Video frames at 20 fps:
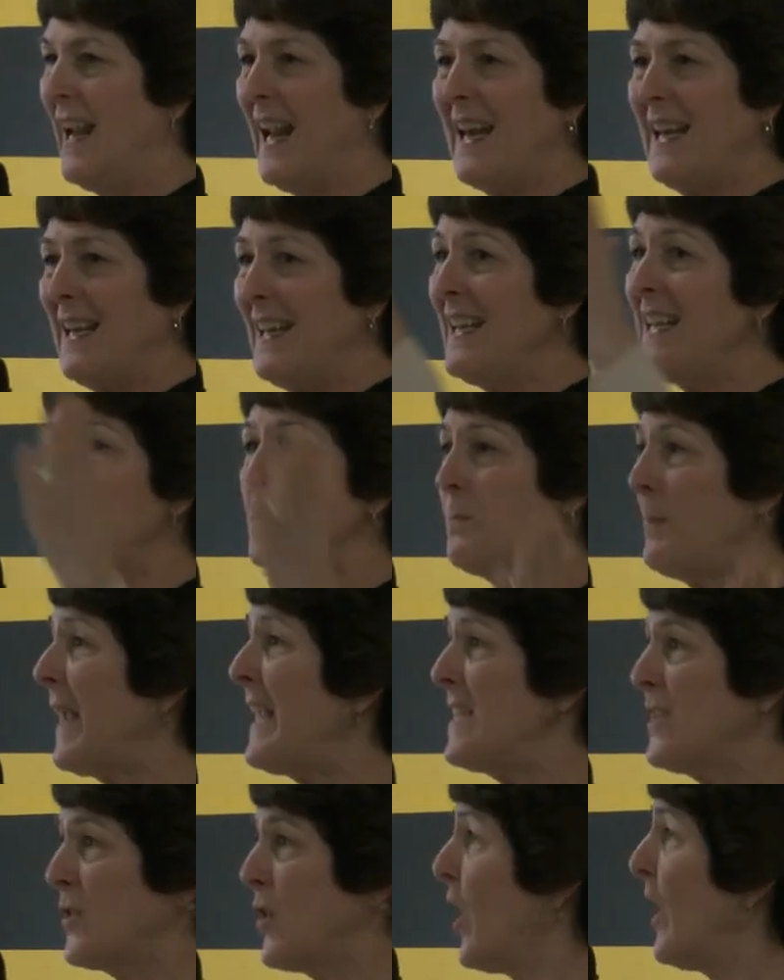And it is
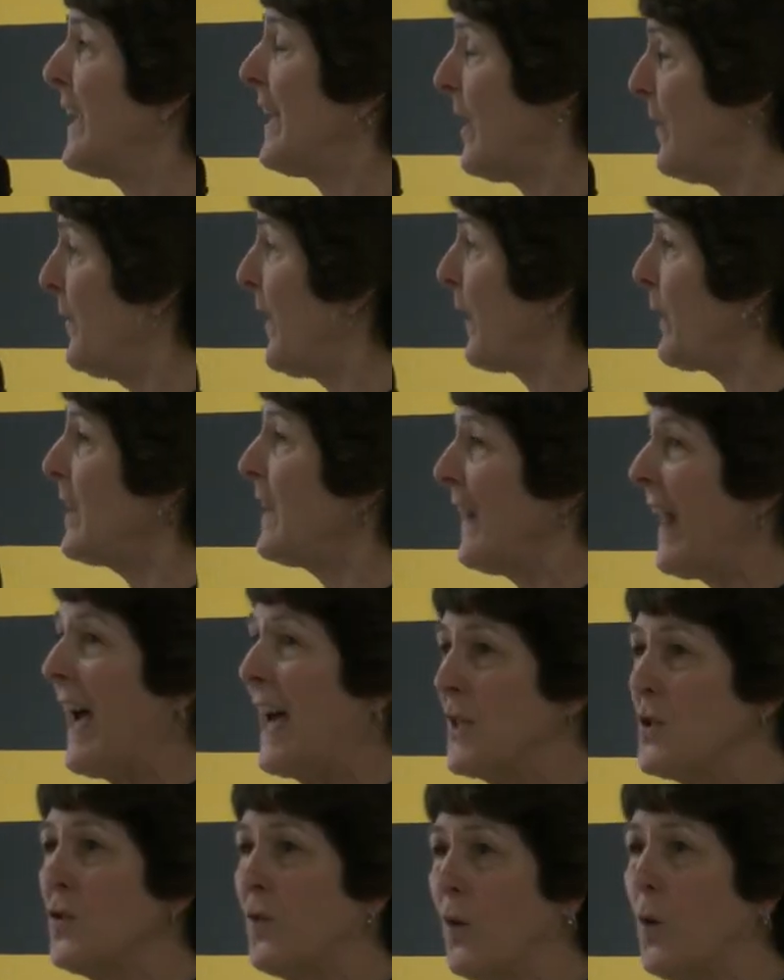based on a very
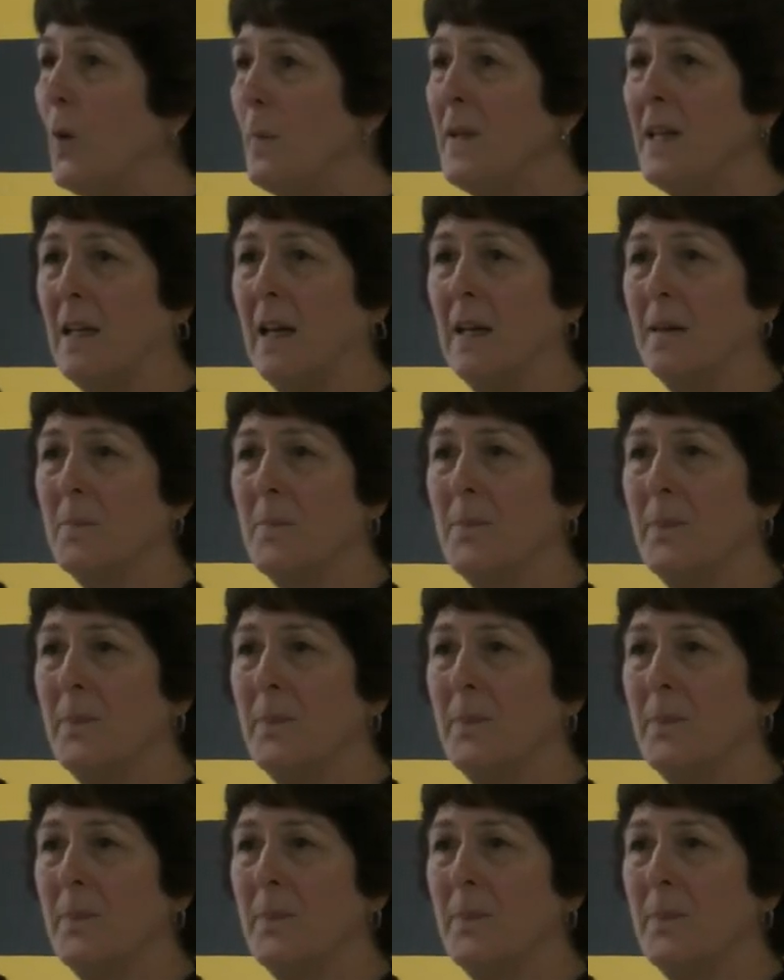large formula.